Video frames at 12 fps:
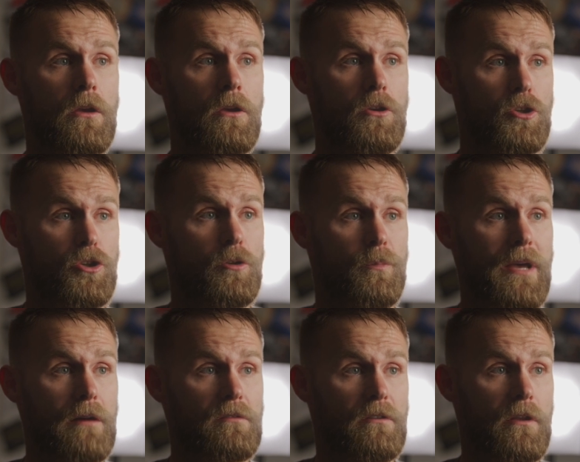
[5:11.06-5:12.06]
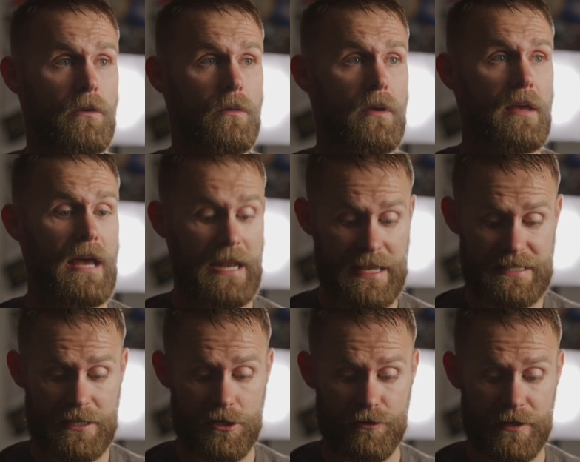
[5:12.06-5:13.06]
shouldn't be able to do. And his
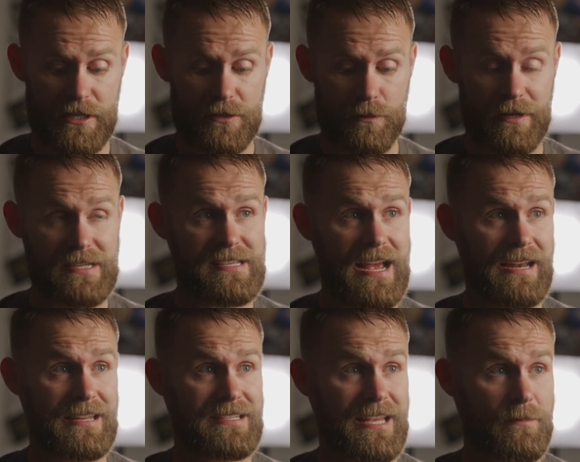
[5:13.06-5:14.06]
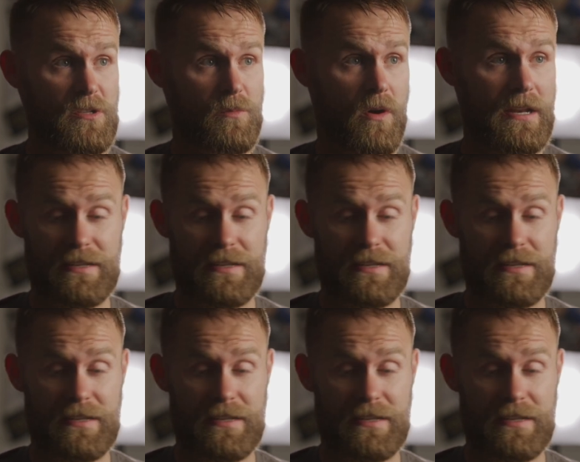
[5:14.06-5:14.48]
injuries were exactly the same as mine.